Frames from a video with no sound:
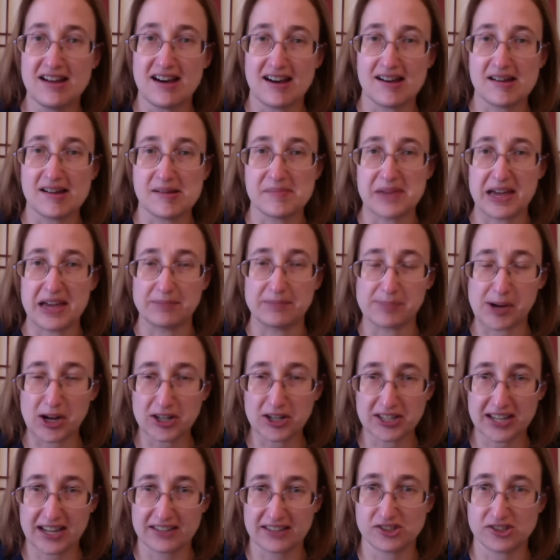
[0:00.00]
and
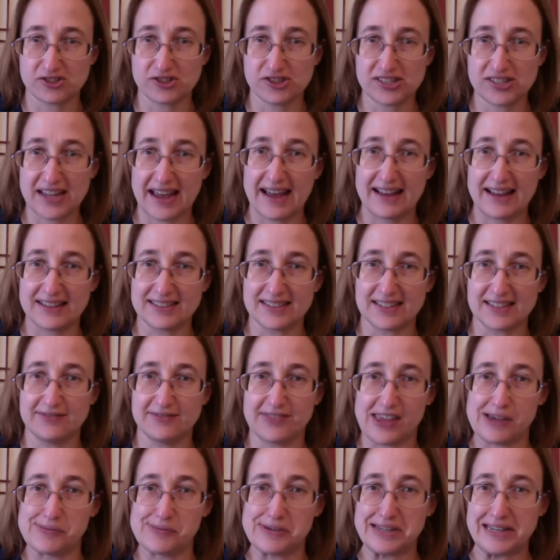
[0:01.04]
podcasters to ask if
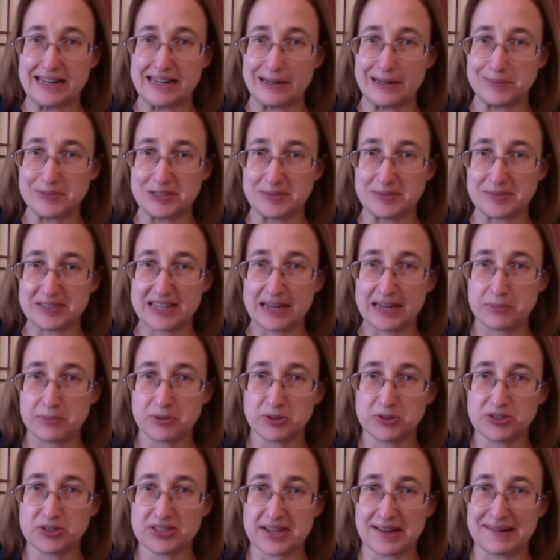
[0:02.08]
they would knit up some
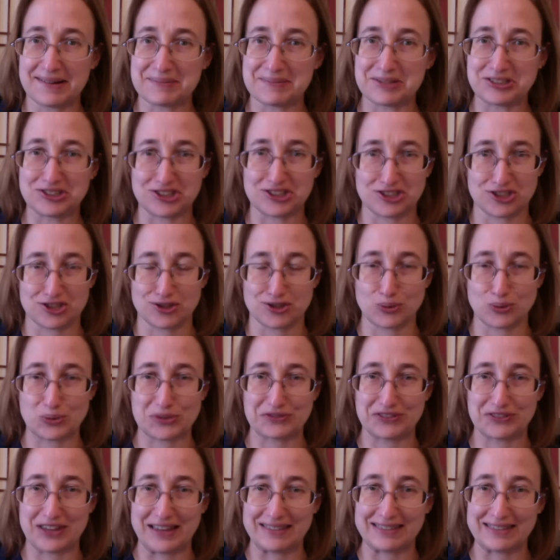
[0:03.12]
samples just to sort
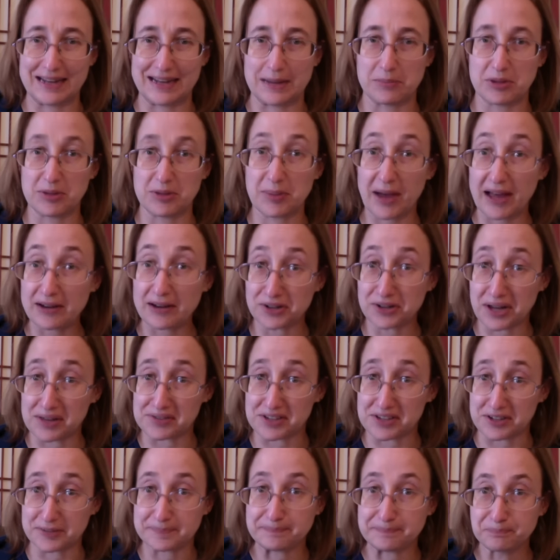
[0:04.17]
of get the name of the pattern out
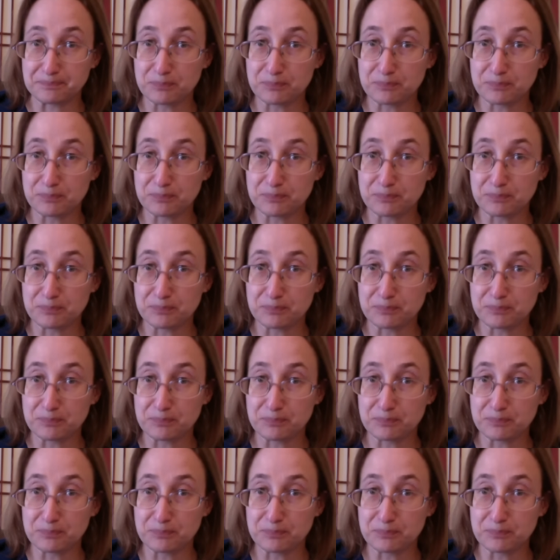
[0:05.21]
there.